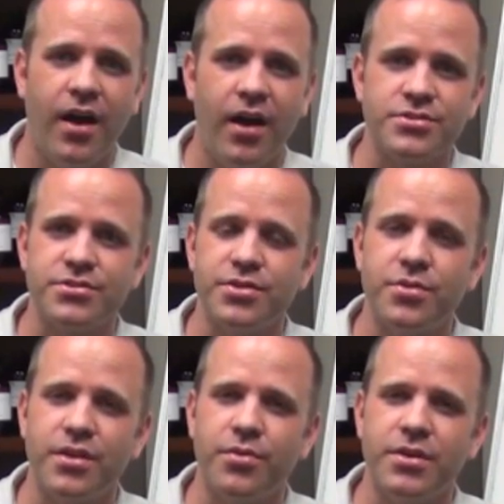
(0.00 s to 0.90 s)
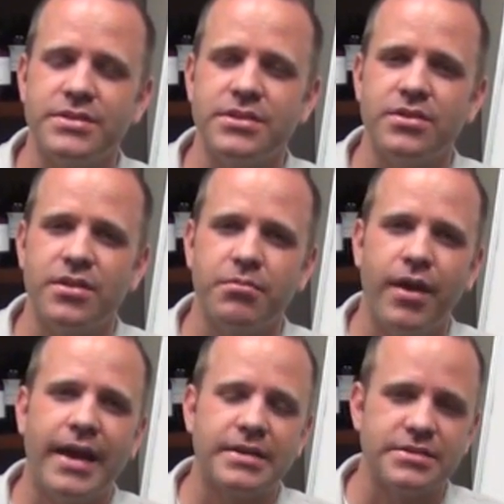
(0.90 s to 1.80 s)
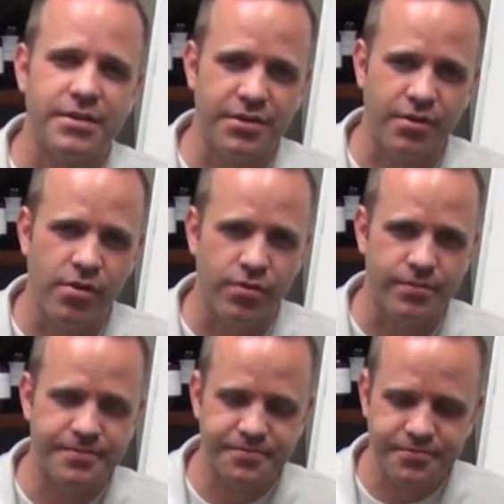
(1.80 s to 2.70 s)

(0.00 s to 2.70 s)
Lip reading: I'll show you one of the ways that you can practice on your own.